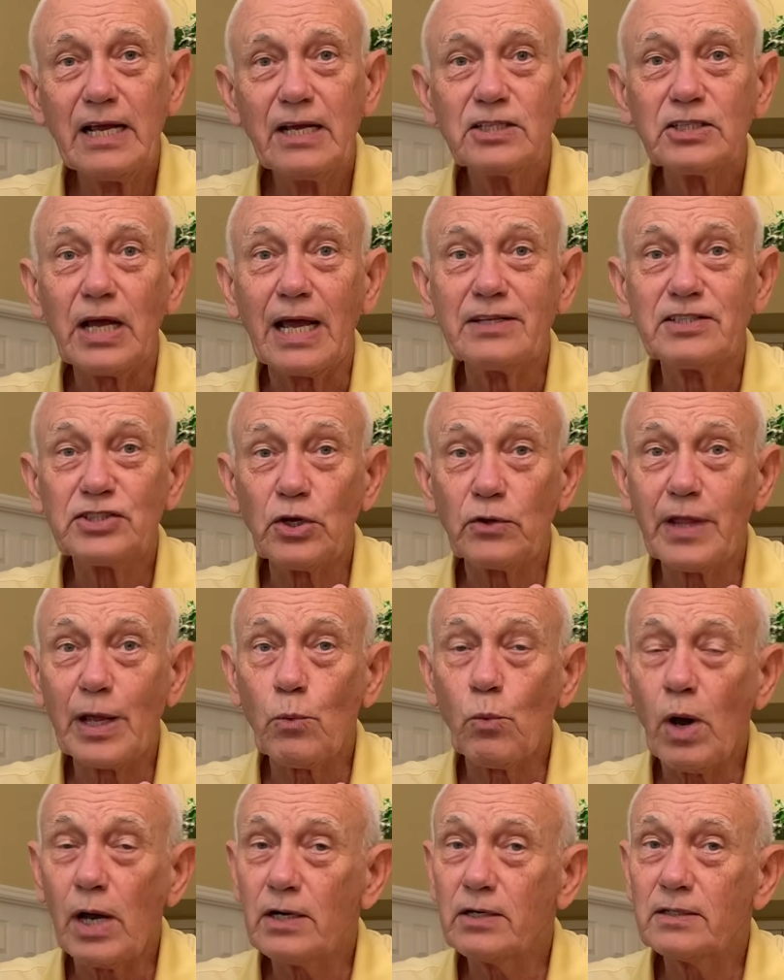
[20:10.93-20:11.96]
And so they
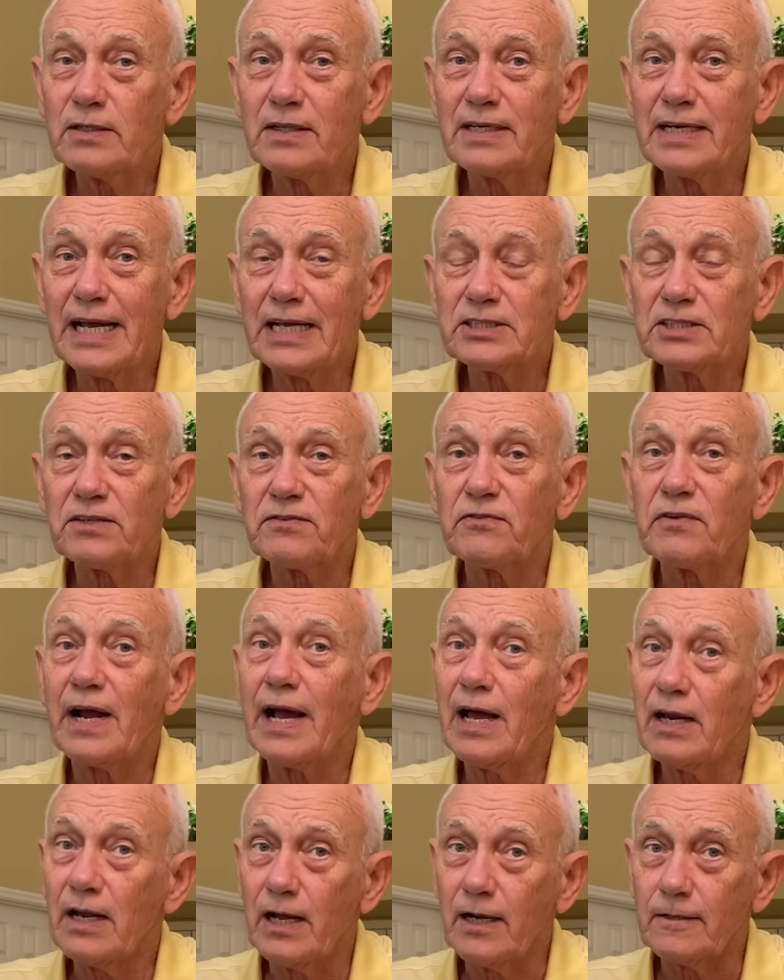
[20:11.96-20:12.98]
wandered in the desert for
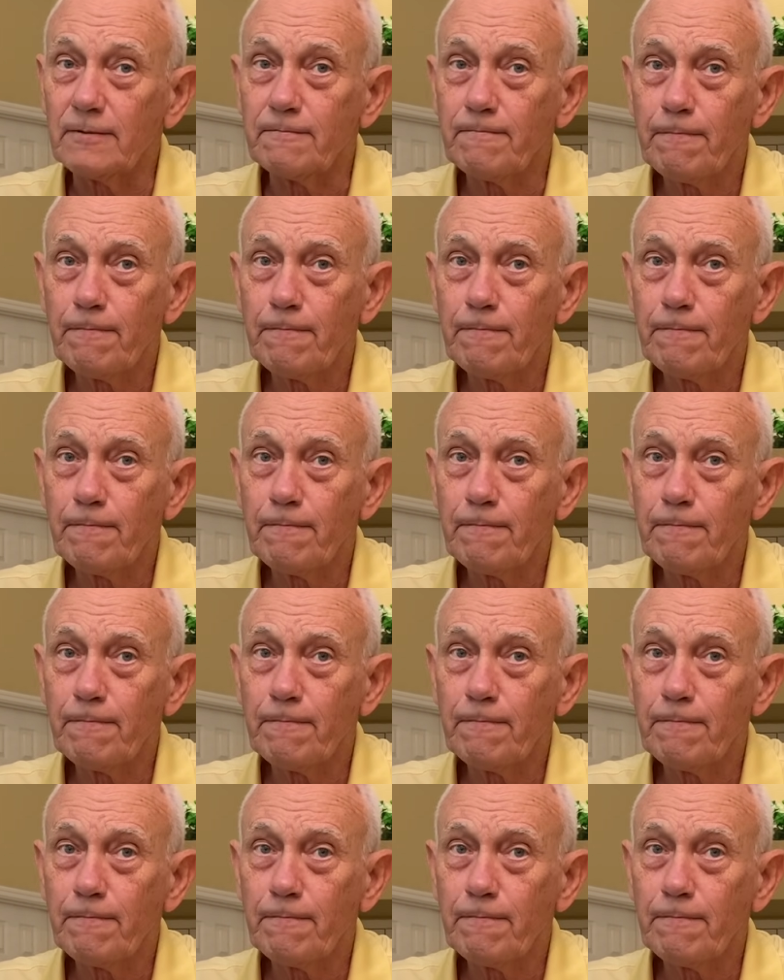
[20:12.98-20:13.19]
how long?